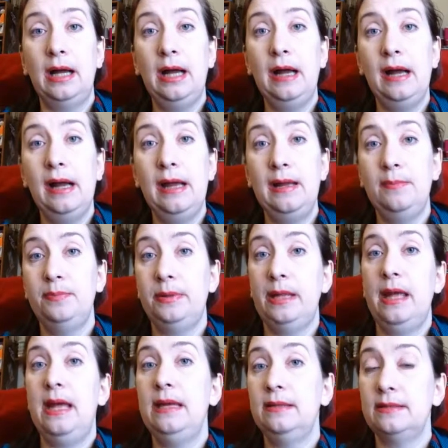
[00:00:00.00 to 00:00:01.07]
I
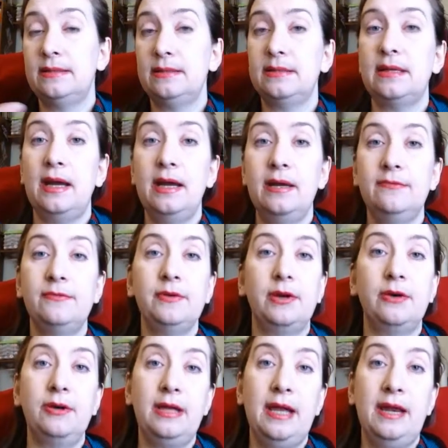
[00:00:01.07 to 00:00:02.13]
play in the Society for
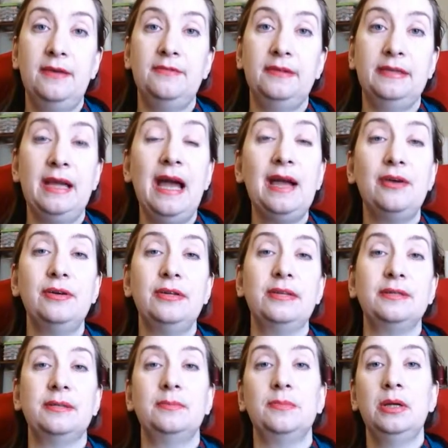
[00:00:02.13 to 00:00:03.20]
Creative
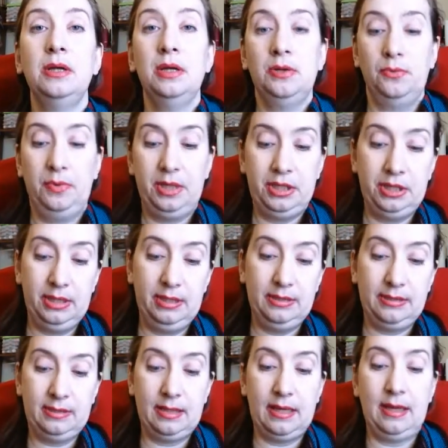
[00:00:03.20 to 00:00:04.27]
Anachronism, which
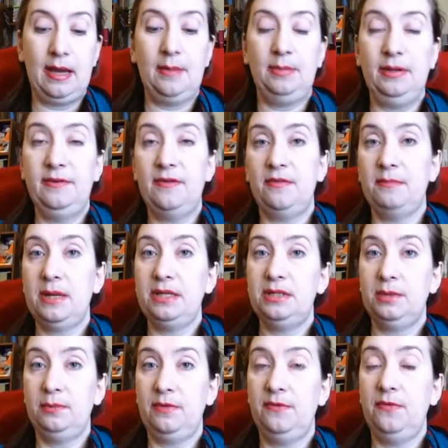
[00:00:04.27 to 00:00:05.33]
is, I believe I've
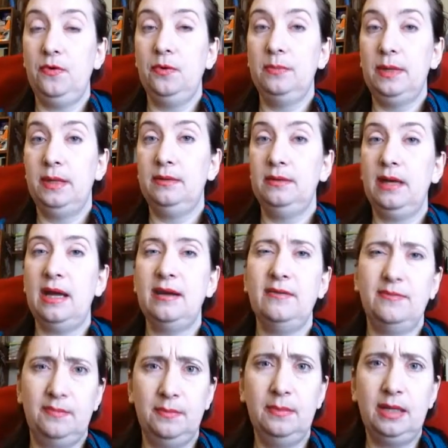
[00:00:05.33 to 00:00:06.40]
mentioned before, but kind
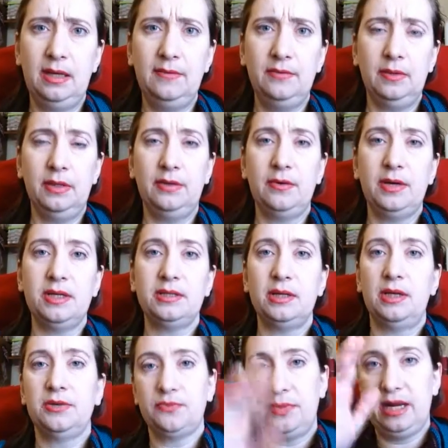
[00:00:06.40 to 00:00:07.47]
of medieval and
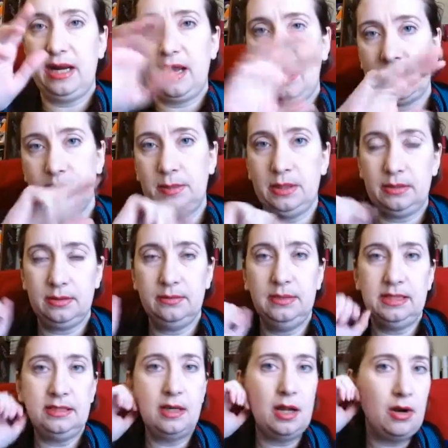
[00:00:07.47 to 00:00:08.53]
Renaissance reenactment.
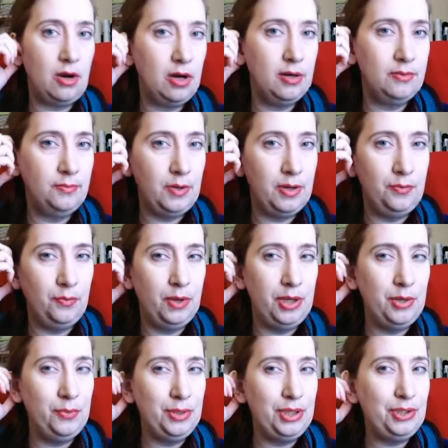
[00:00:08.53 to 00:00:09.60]
It's not what
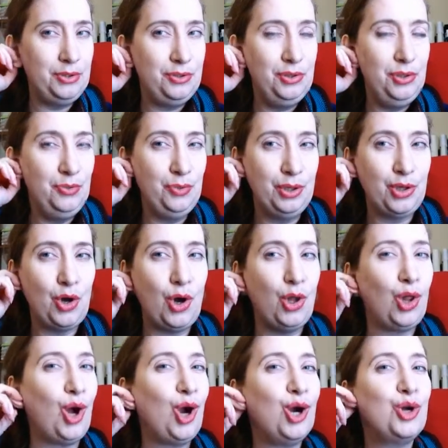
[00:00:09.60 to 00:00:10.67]
you would
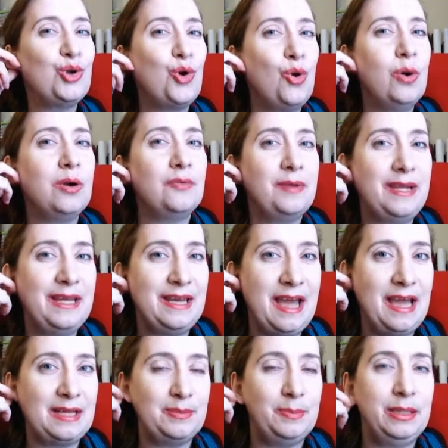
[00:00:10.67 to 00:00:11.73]
call hardcore
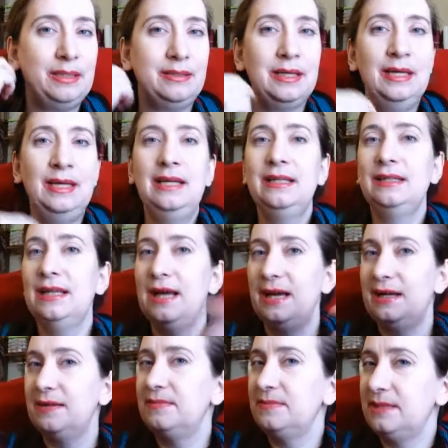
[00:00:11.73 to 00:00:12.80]
reenactment,
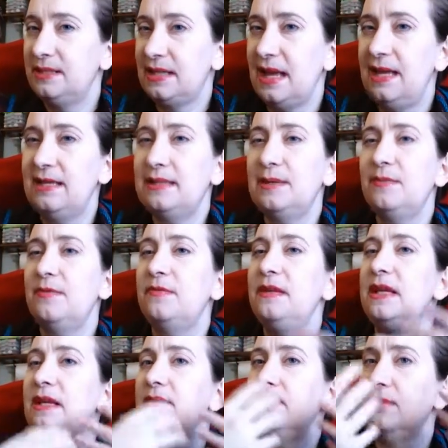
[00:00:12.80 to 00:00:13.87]
like say some of
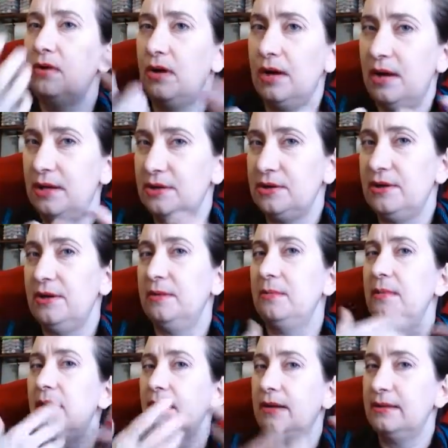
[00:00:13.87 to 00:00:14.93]
the Long Hunter and
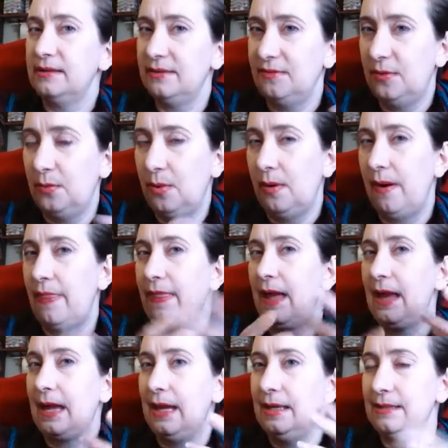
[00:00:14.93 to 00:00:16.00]
American Civil War and
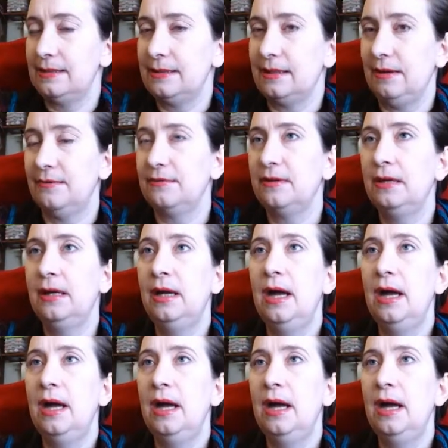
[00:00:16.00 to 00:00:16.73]
that kind of stuff.